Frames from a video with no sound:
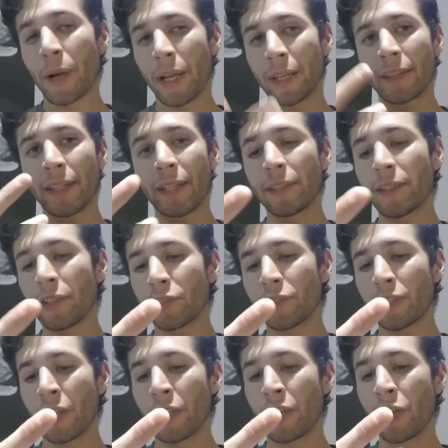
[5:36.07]
I think
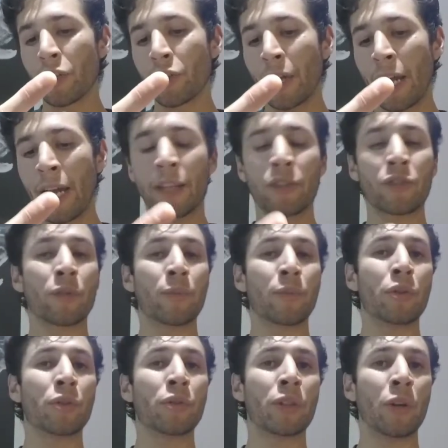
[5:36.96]
there's another
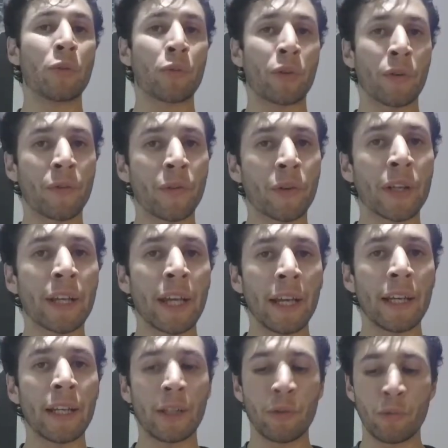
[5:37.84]
attribute that we're
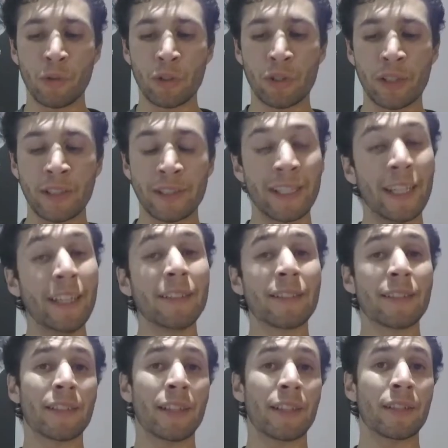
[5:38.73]
forgetting, which is
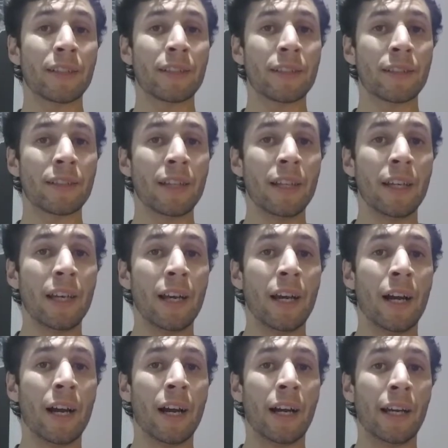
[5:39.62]
instinct.
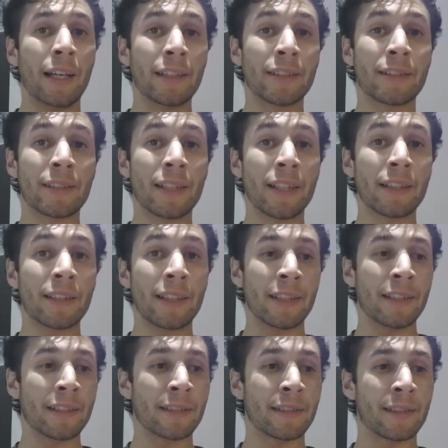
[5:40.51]
Instinct
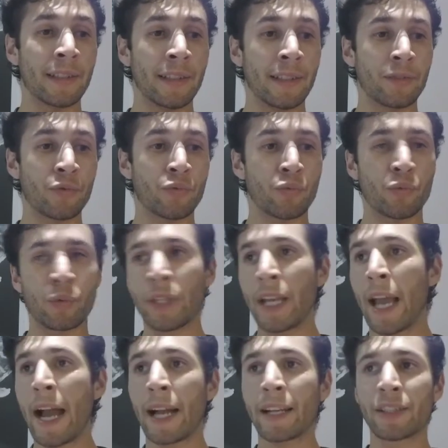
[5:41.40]
is this
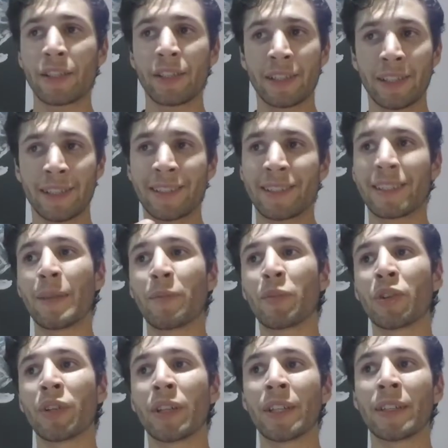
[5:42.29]
reaction, this
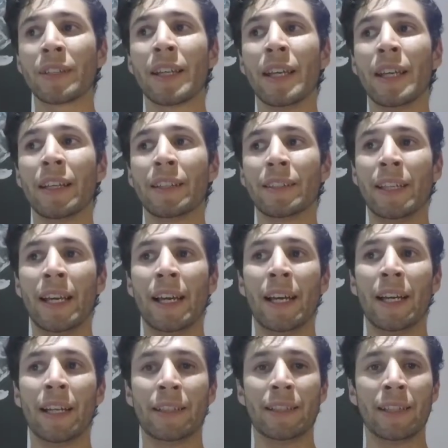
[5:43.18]
stimulant
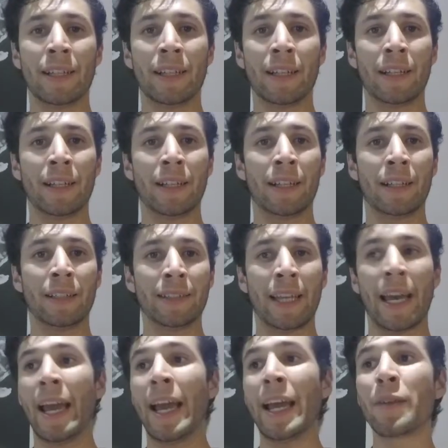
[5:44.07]
that
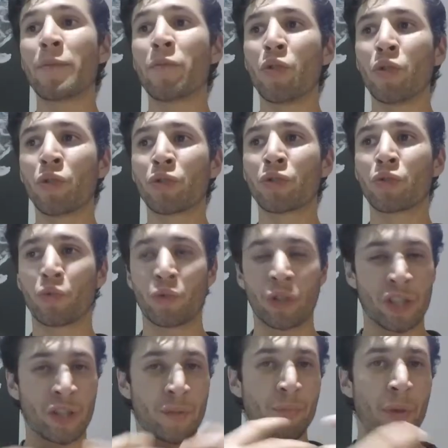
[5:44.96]
the animals
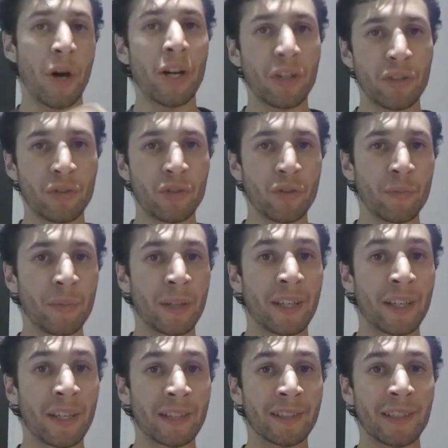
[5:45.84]
respond to
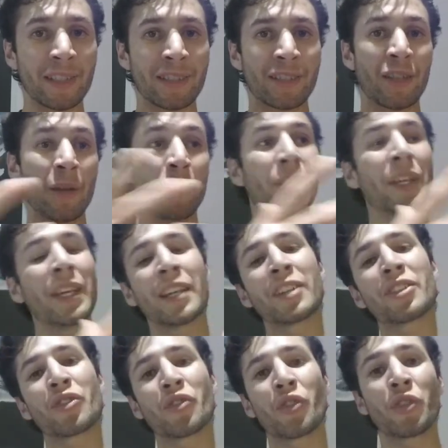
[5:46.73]
because something
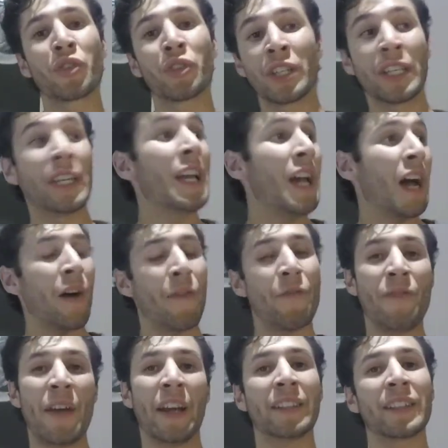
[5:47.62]
externally
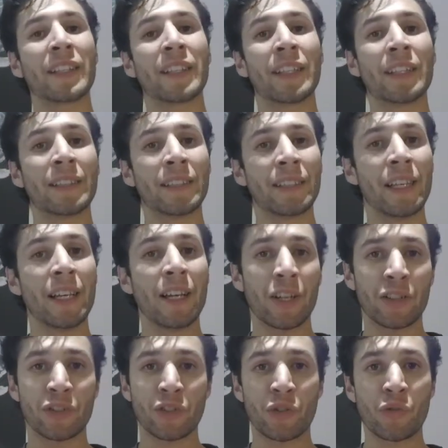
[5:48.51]
affected it
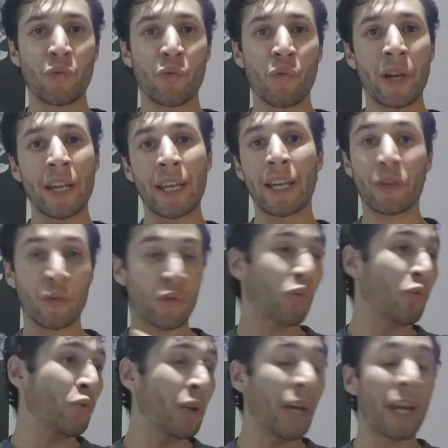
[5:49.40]
a certain way and
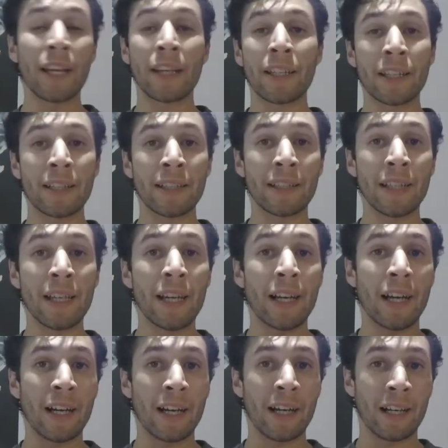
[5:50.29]
created
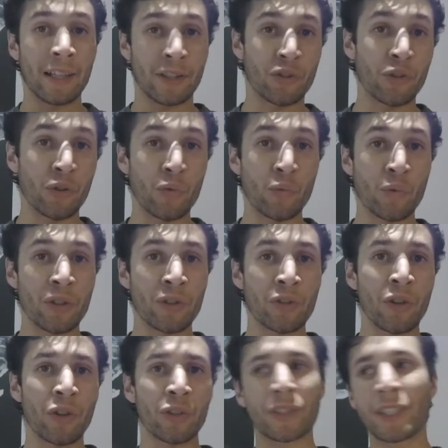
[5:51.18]
a certain
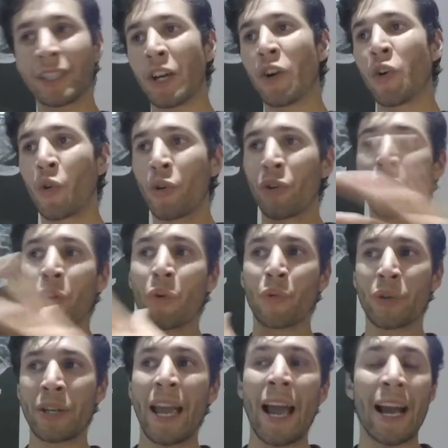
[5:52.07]
result, or the
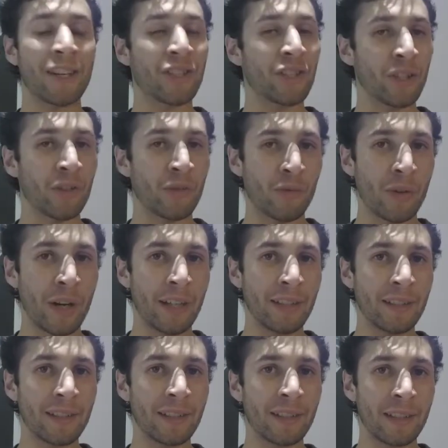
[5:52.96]
reaction,
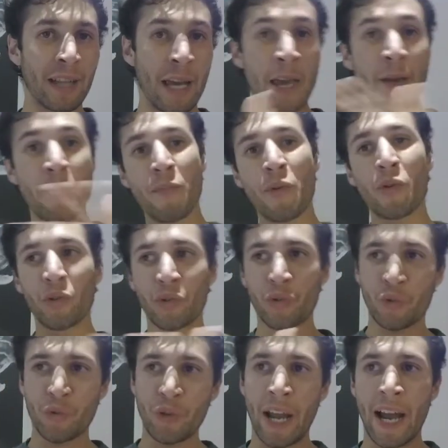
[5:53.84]
right? The
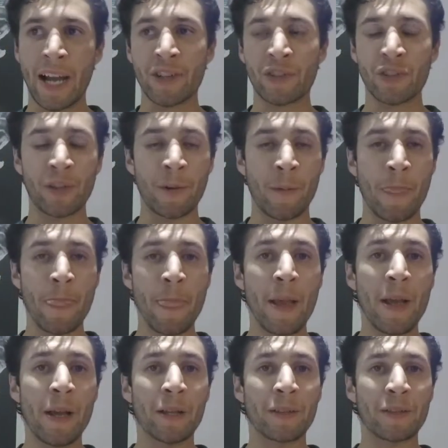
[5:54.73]
impulse reaction.
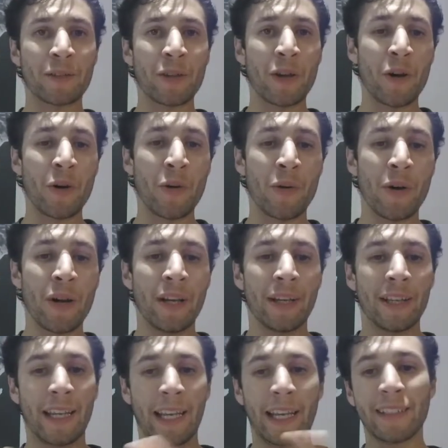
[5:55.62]
So
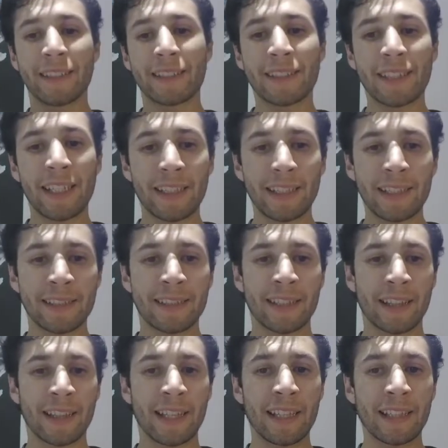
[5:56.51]
instinct is
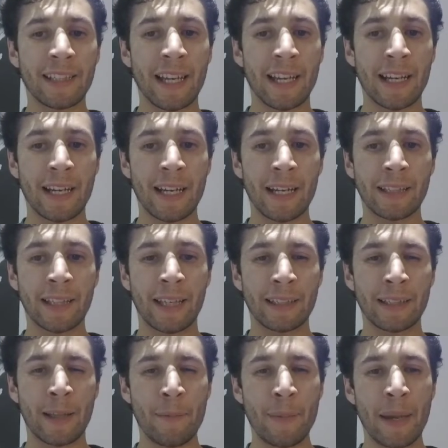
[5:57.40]
the thing
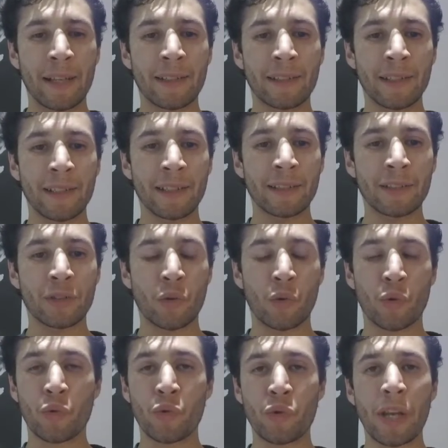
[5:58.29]
that makes us
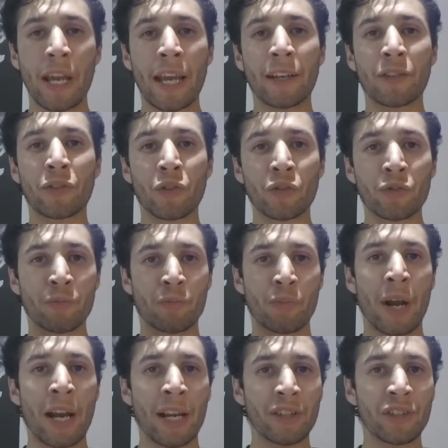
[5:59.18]
create those
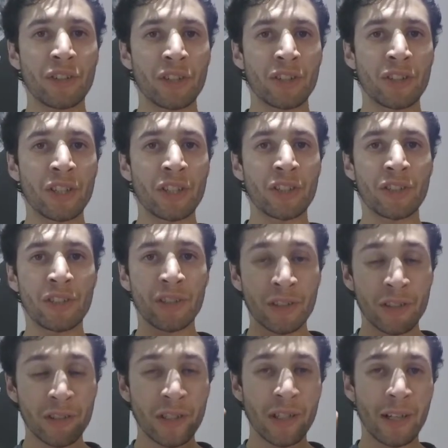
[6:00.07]
brash
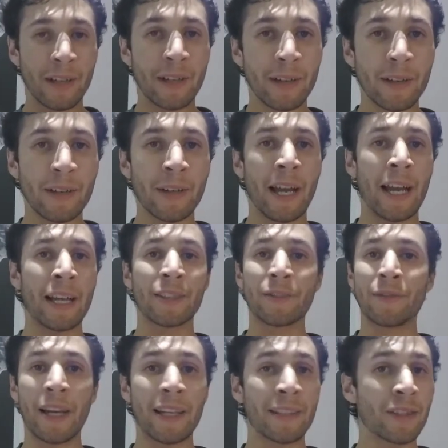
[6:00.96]
decisions
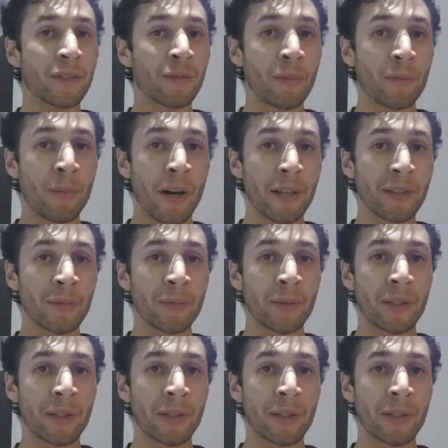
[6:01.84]
as fast as we possibly